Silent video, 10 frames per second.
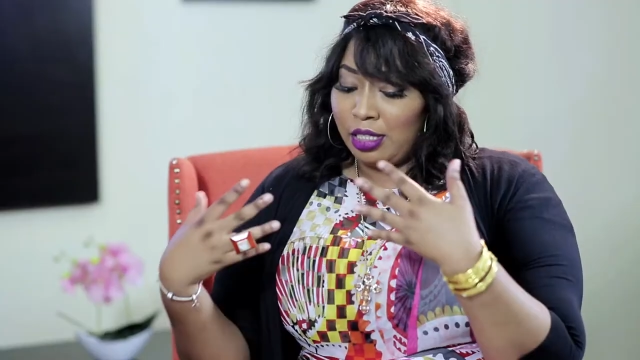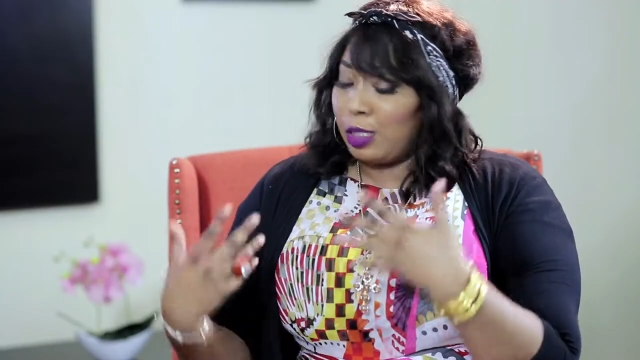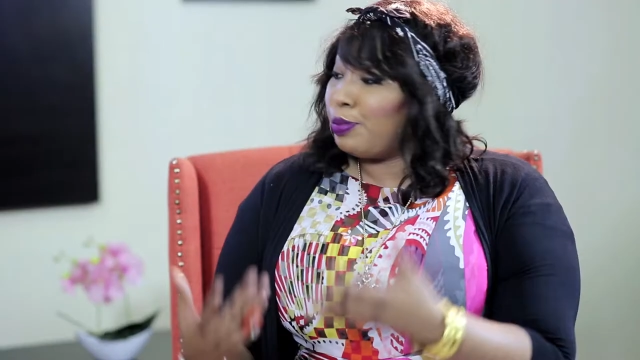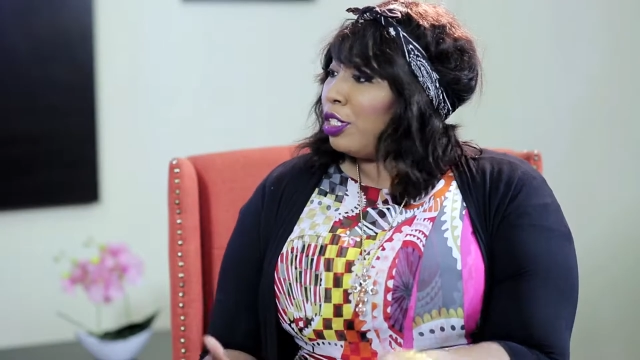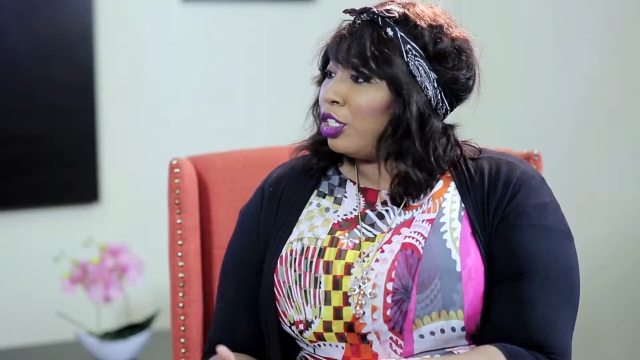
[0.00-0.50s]

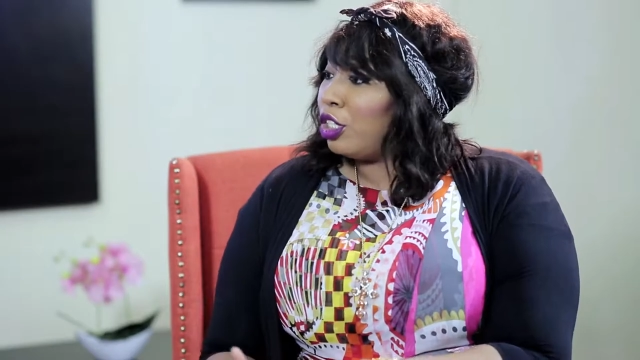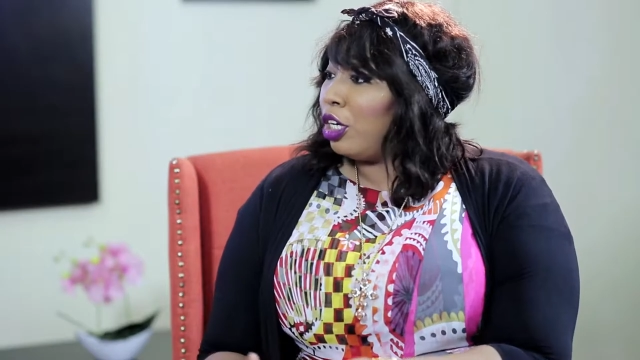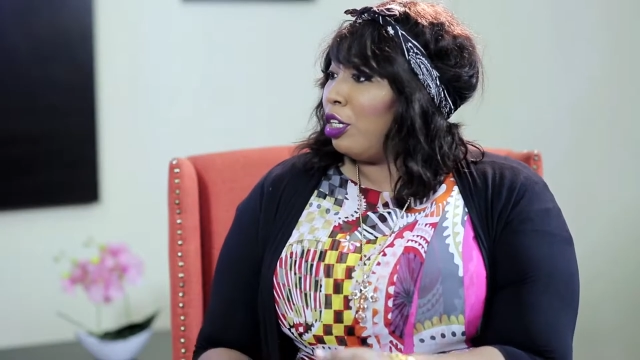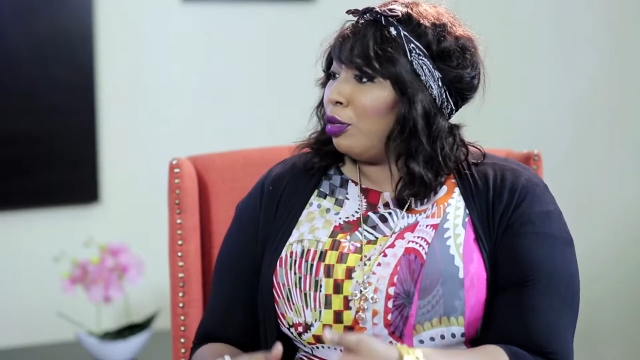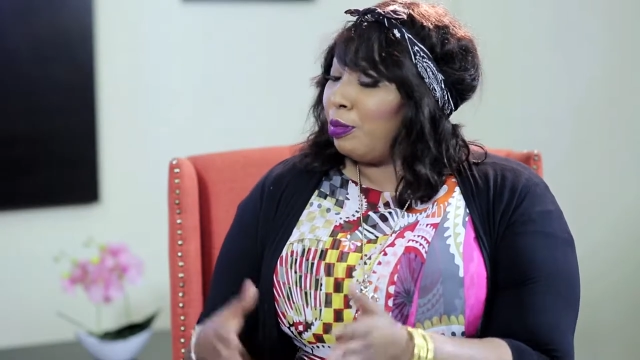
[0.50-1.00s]

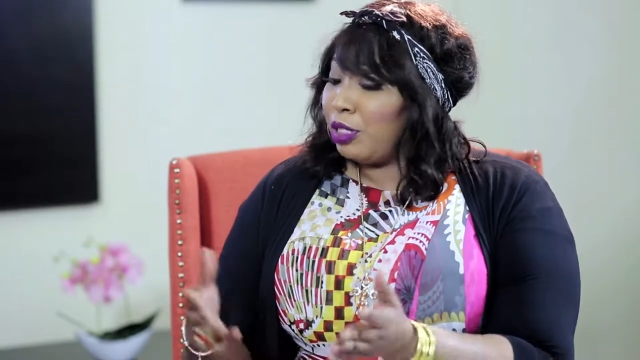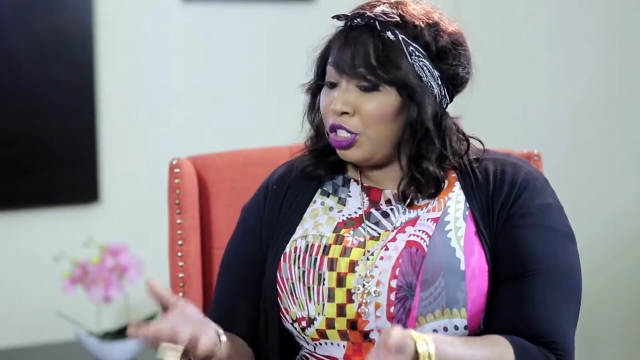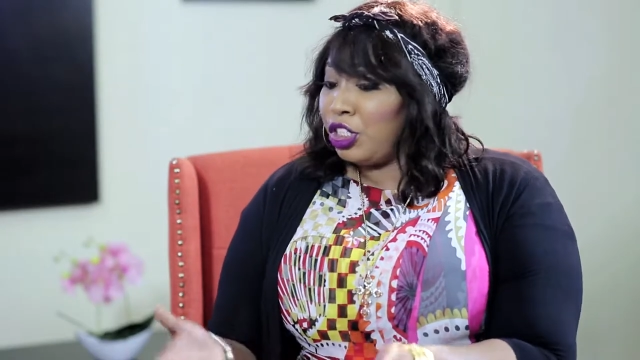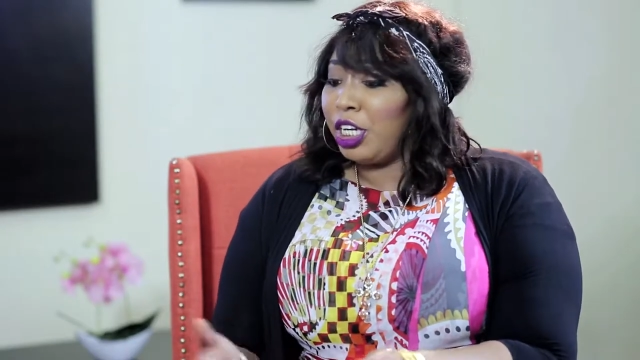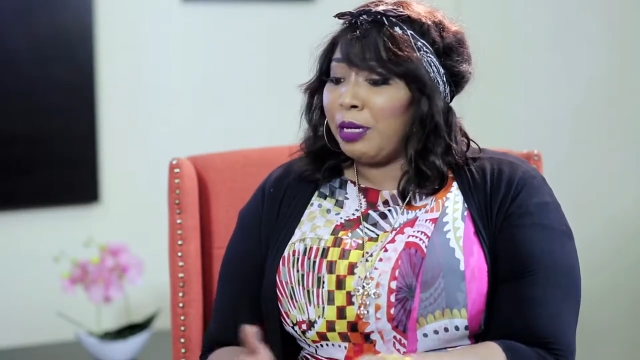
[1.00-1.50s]
disposition or body
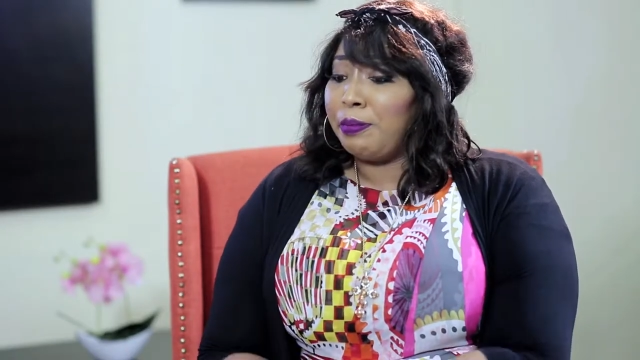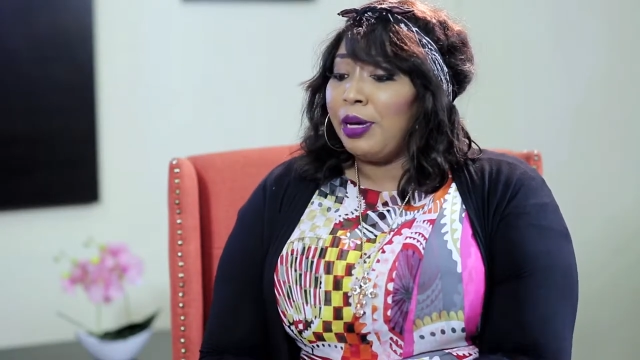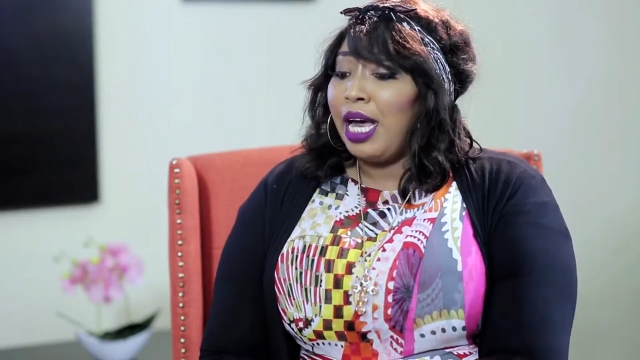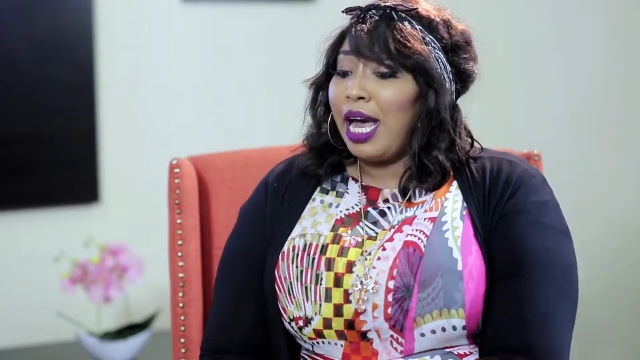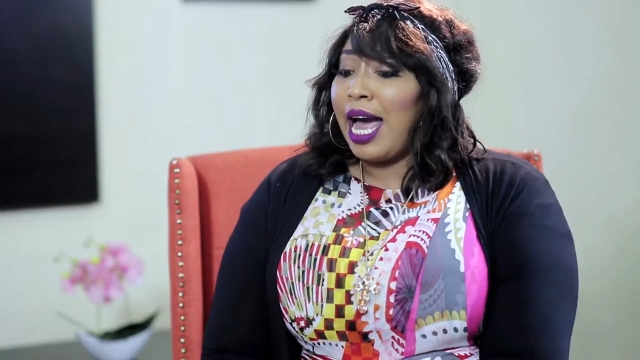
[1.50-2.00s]
shape
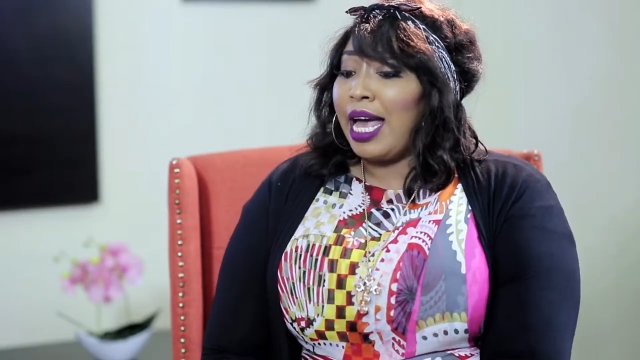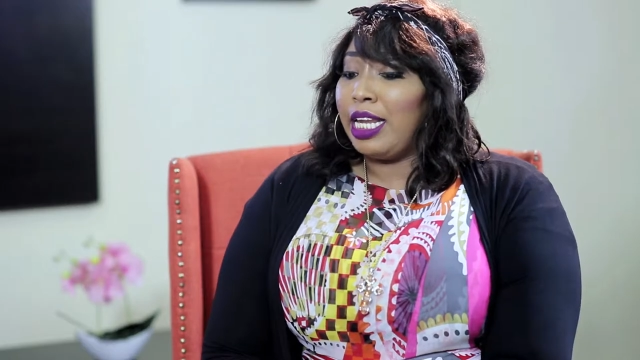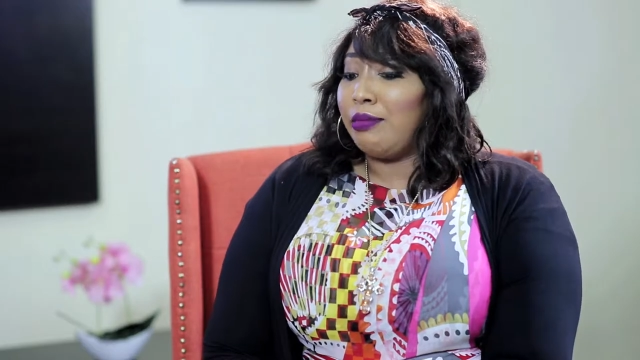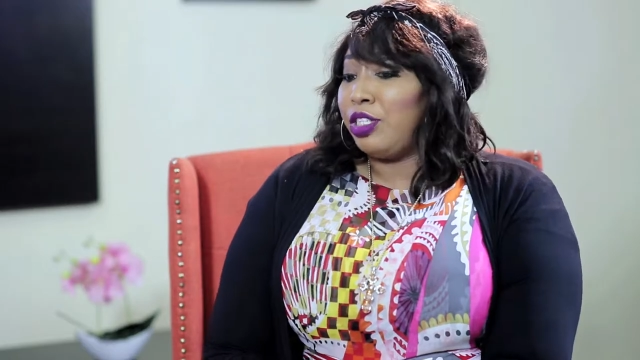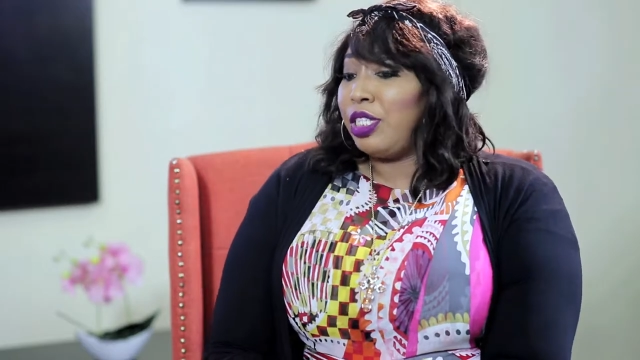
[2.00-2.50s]
and
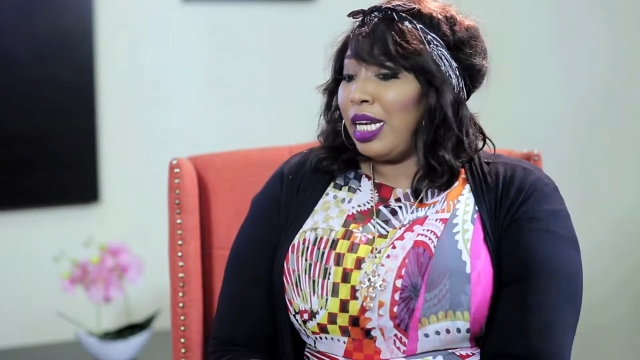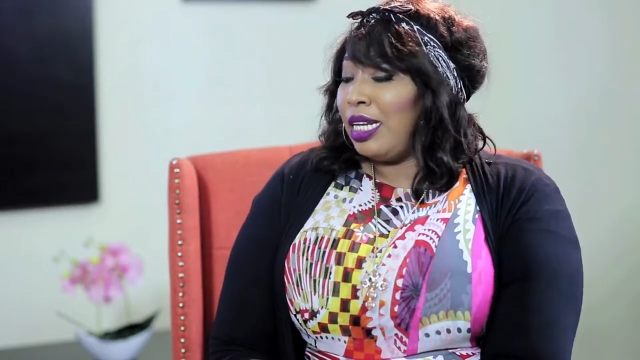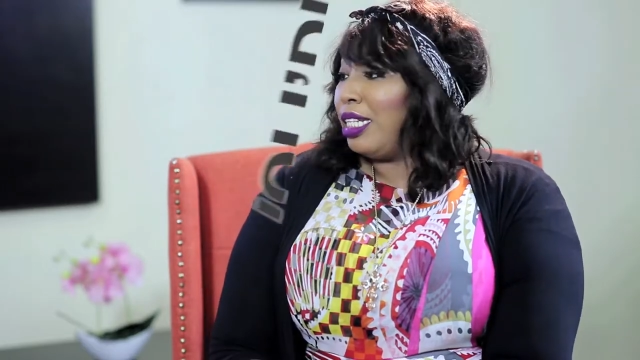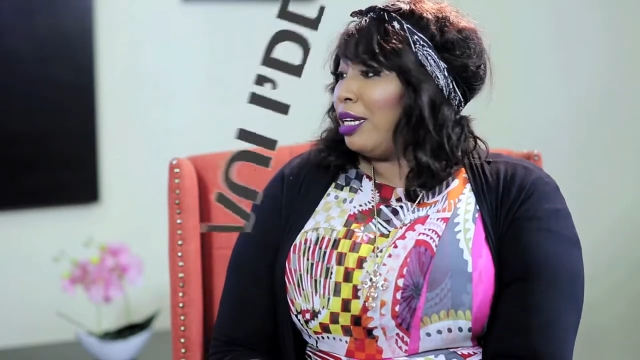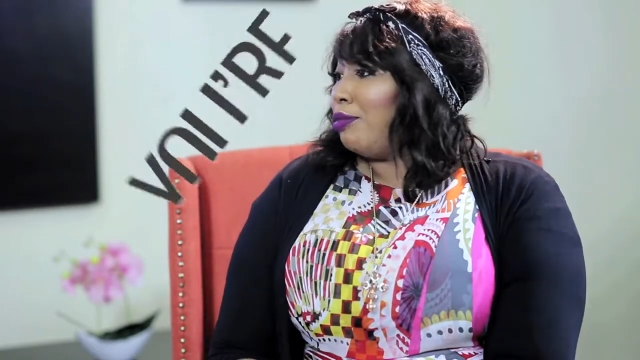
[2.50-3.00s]
I'm just
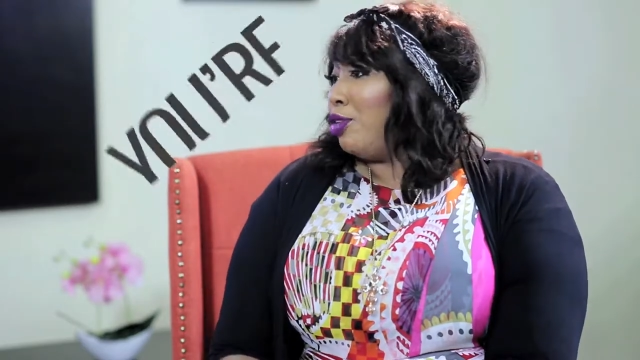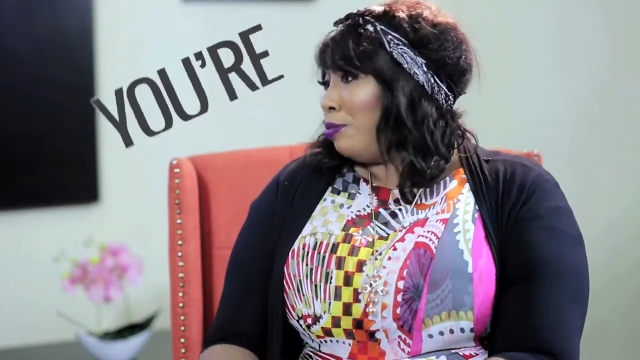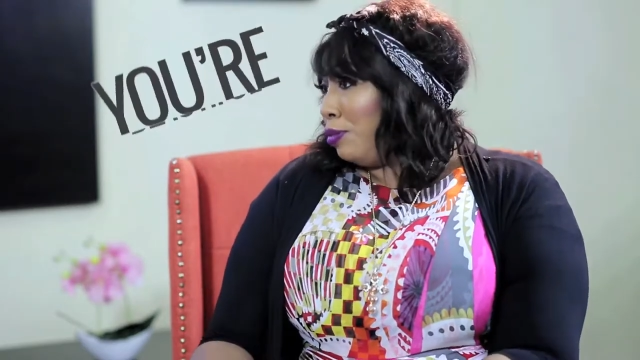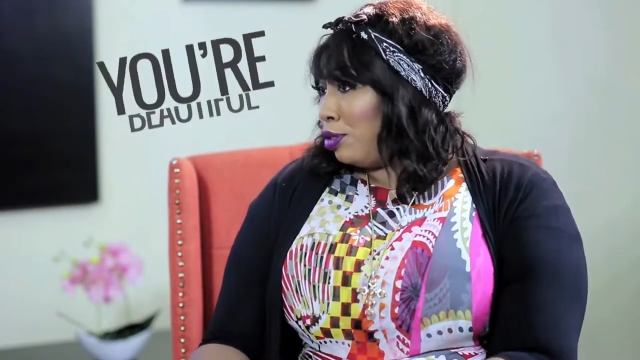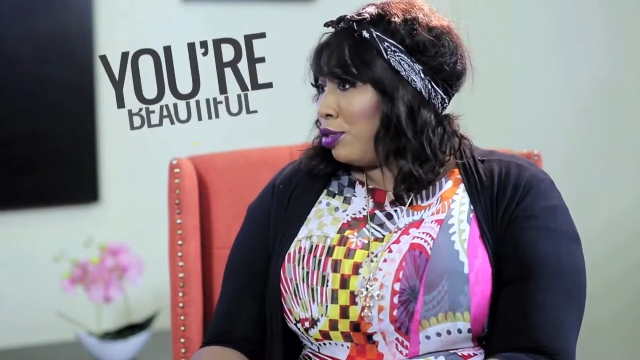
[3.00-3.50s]
telling them you're
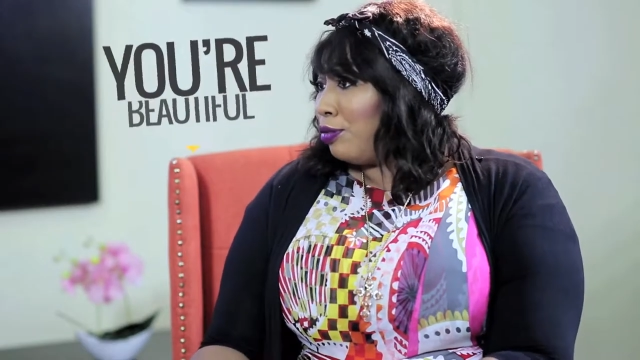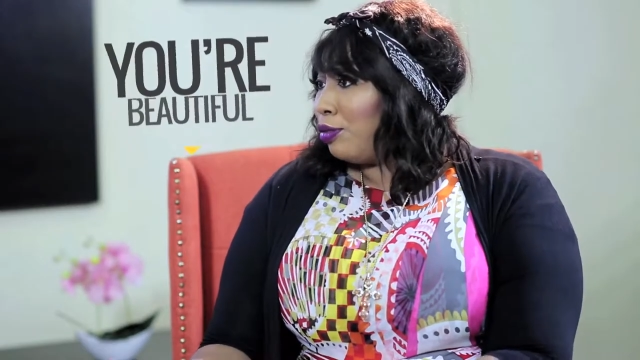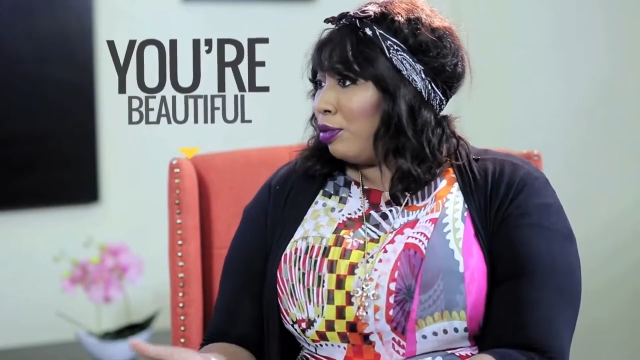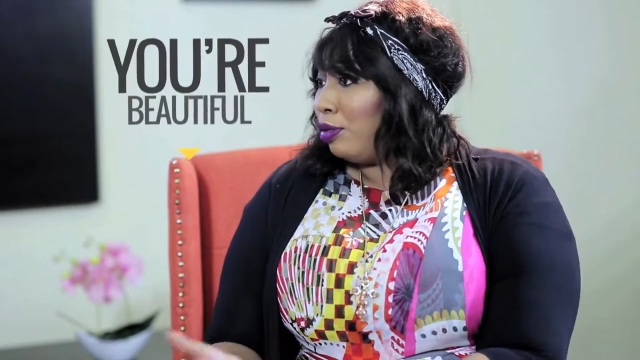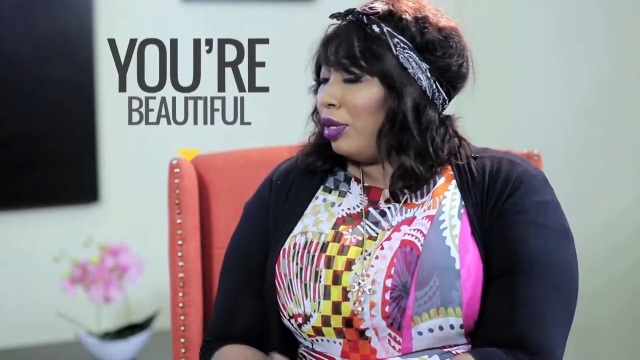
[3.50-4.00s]

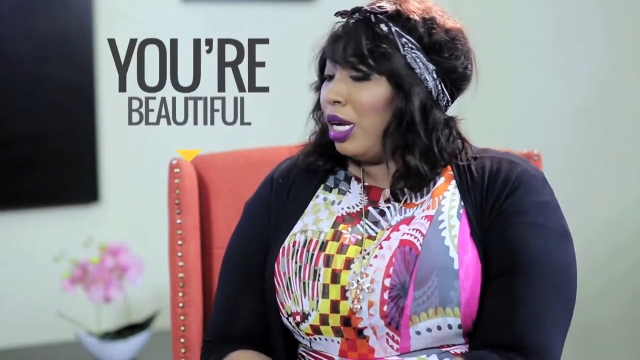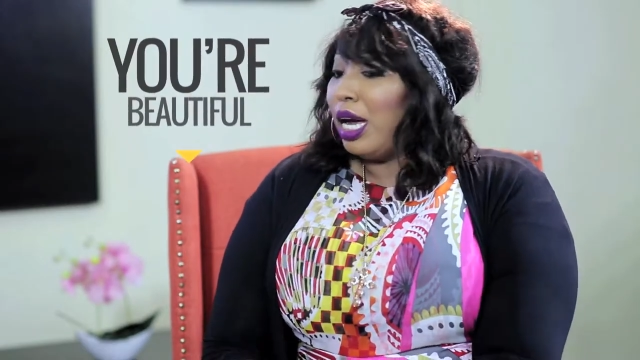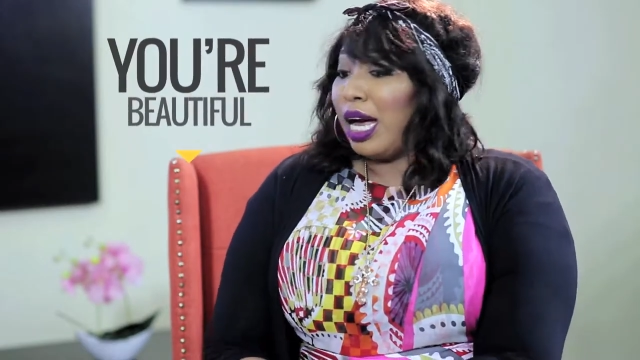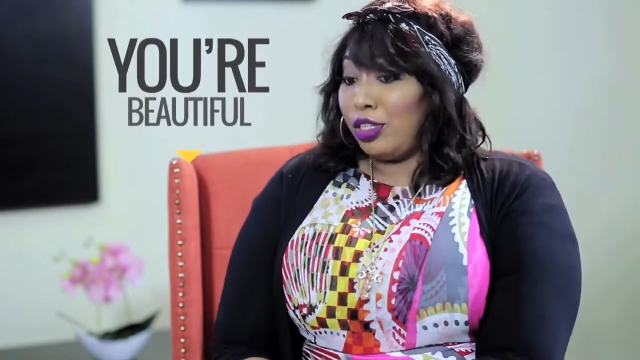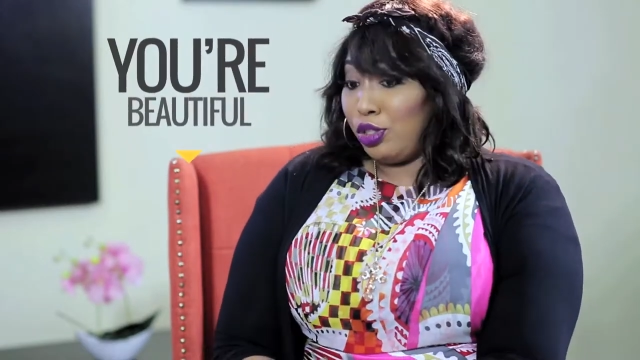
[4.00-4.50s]
beautiful
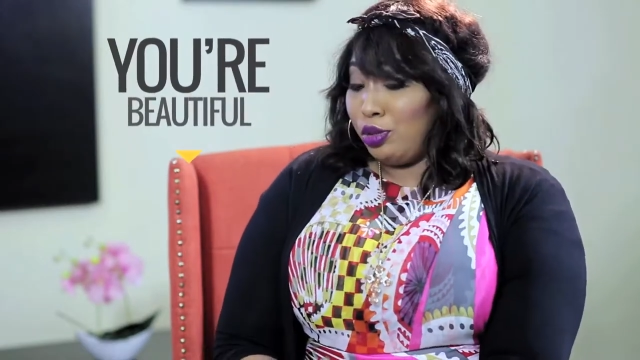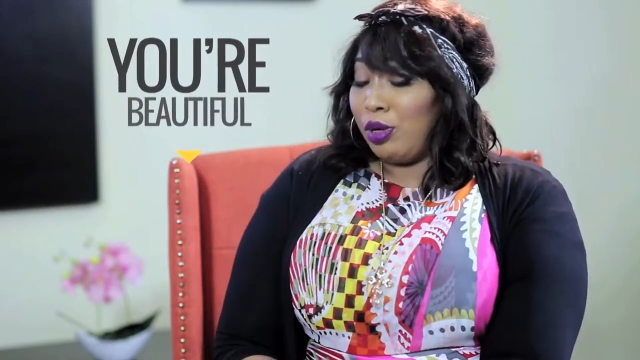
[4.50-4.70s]
as you